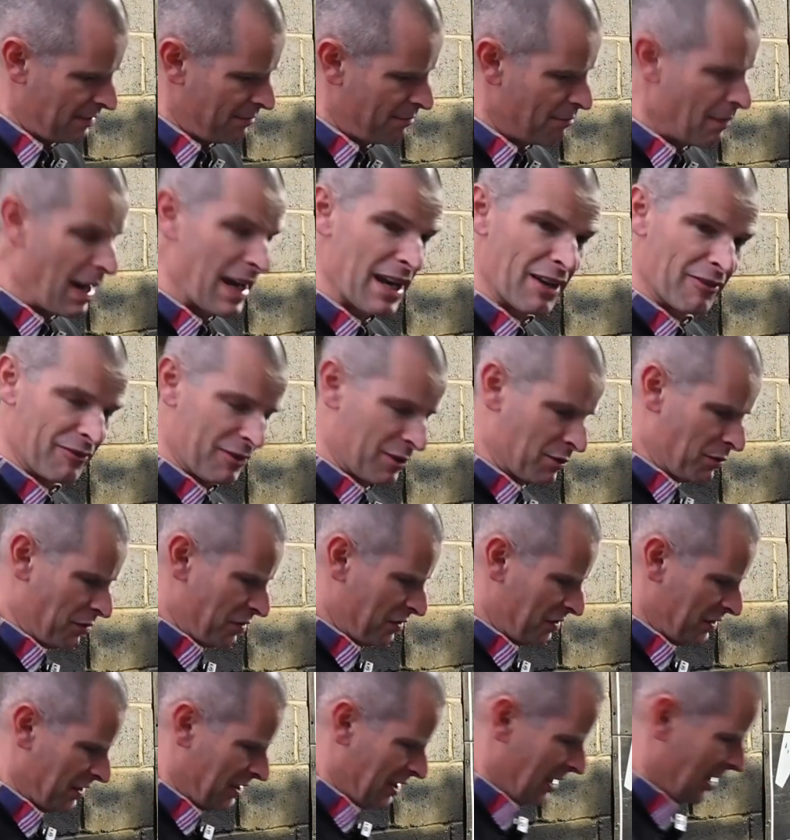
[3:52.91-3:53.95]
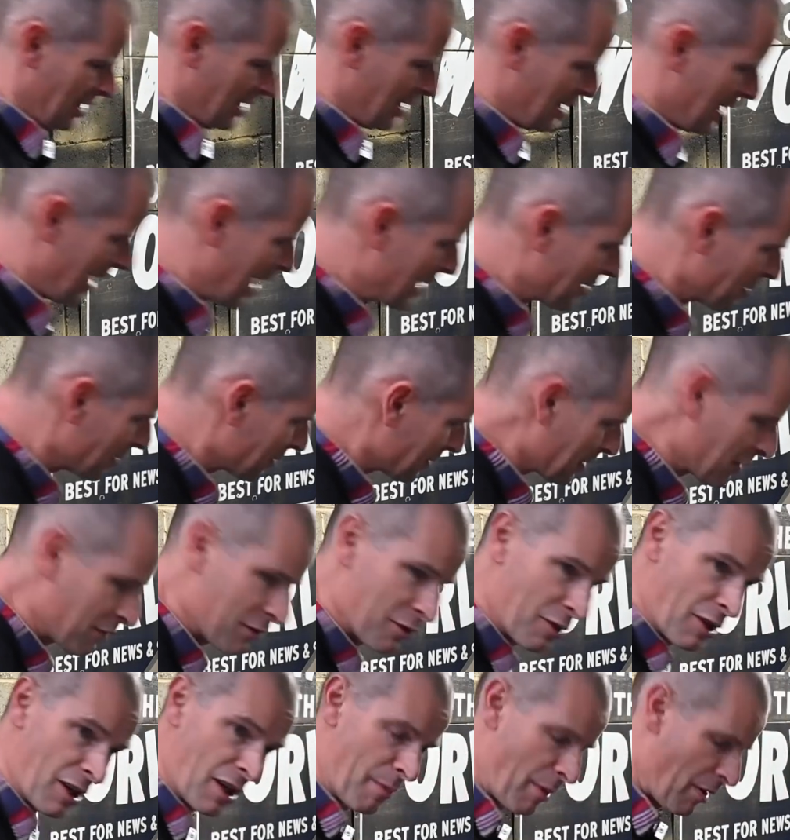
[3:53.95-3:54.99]
manifolds, headers if
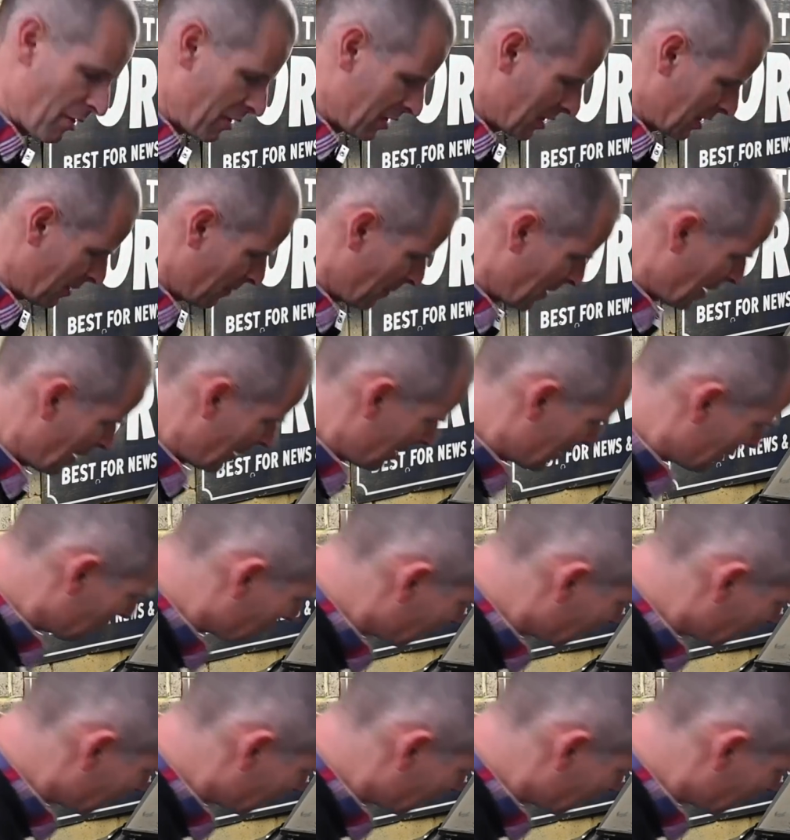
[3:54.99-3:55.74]
you're in America, that